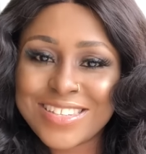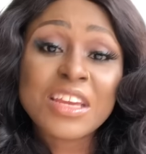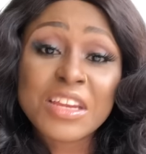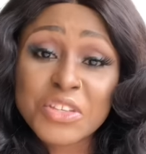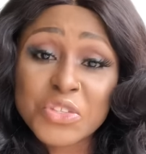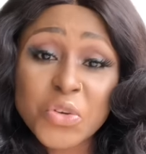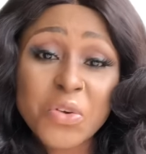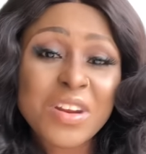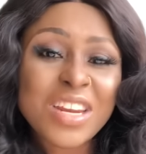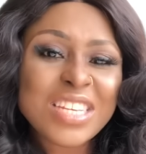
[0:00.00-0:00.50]

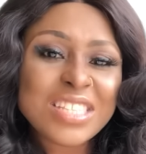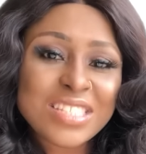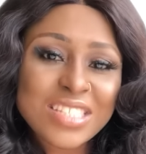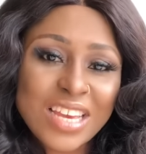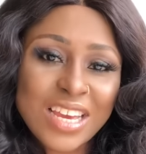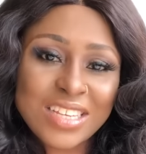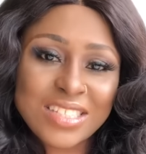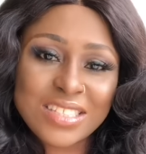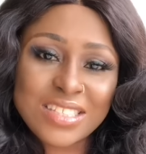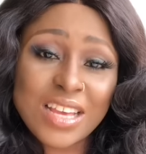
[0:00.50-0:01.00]
It's only
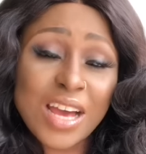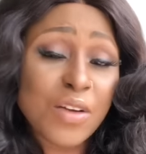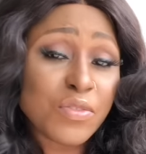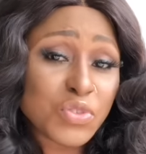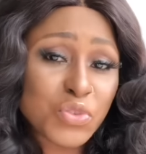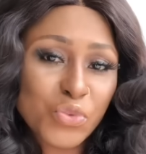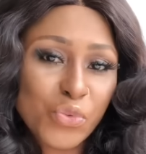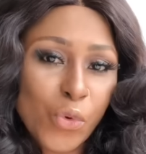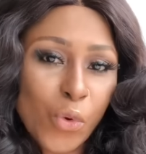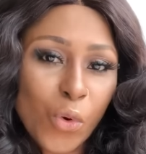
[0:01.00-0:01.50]
sex
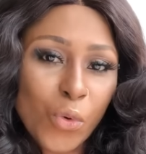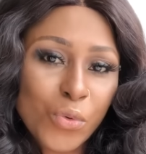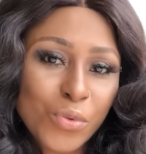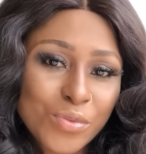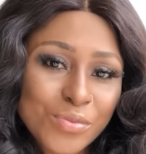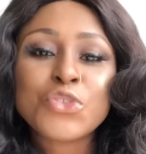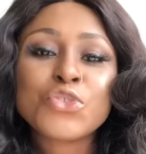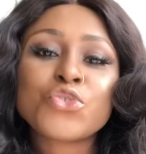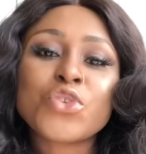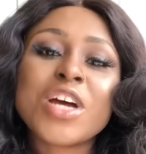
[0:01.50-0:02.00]
after all.
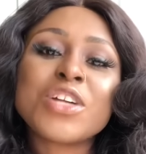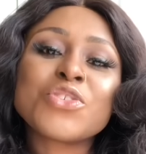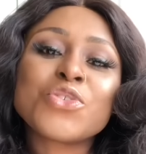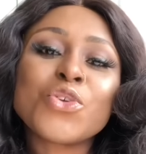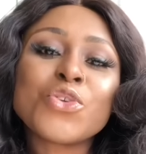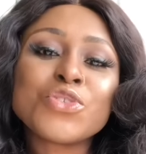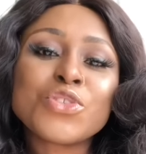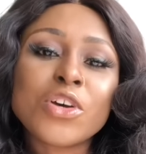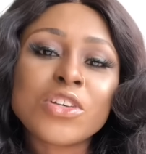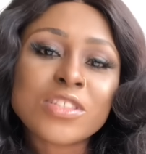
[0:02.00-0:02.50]
Try to
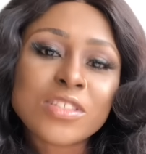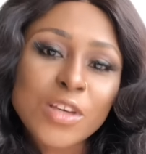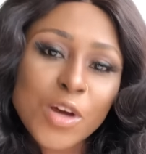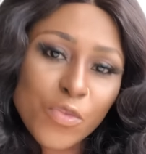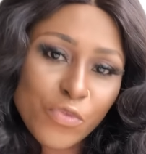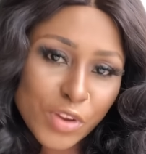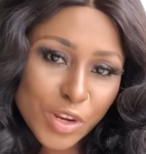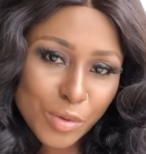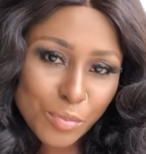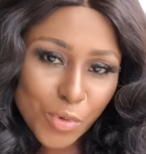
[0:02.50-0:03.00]
lose
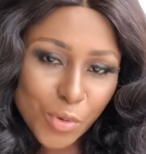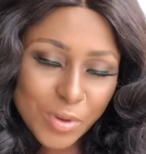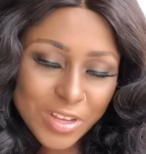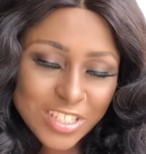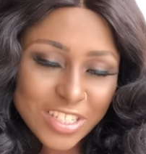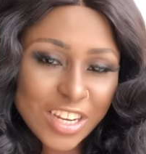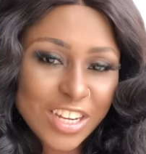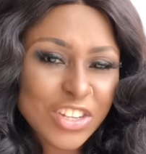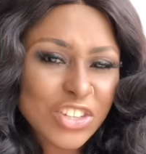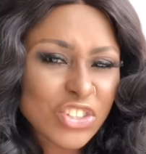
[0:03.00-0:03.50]
yourself in the
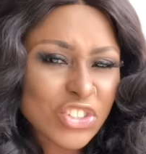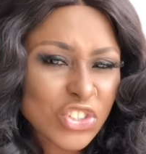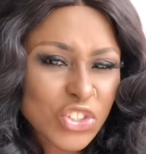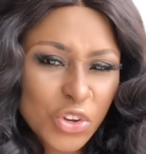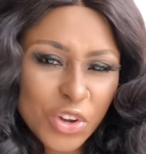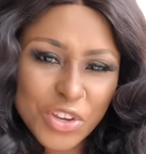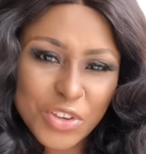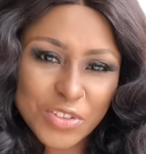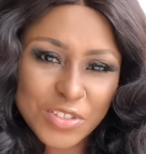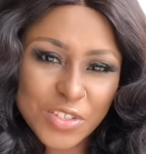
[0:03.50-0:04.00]
moment and
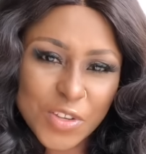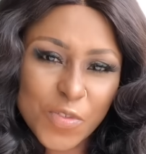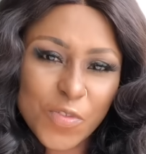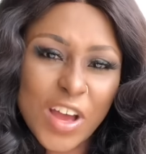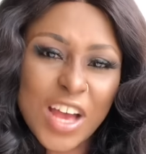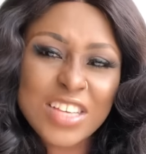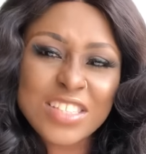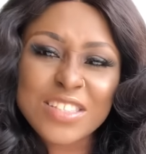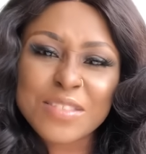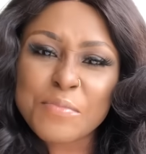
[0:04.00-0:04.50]
enjoy yourself
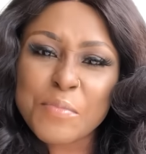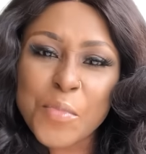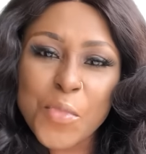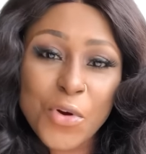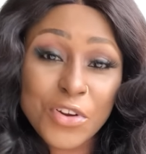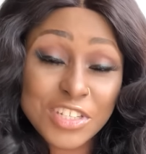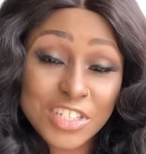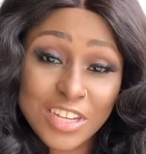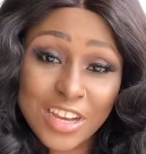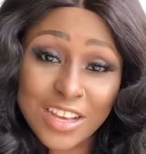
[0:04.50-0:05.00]
as
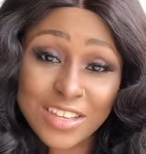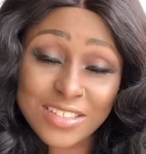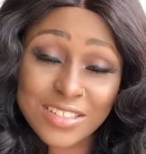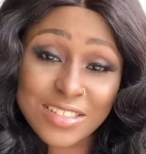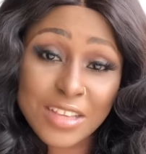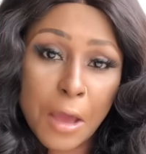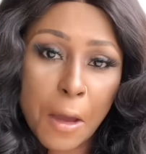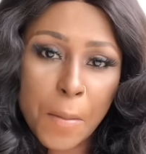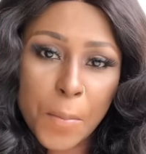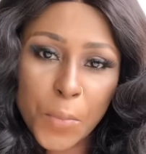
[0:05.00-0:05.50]
much as
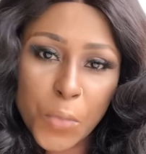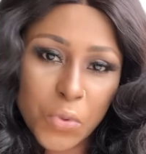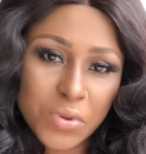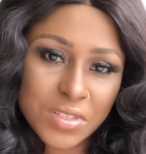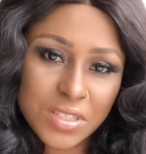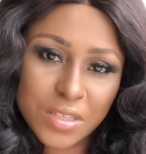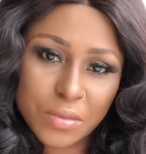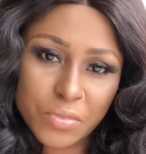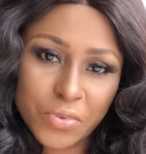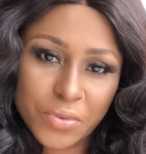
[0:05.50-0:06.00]

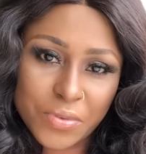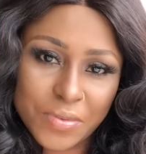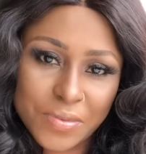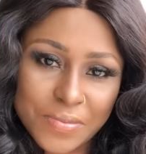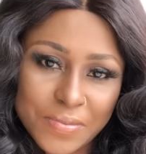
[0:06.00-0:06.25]
possible.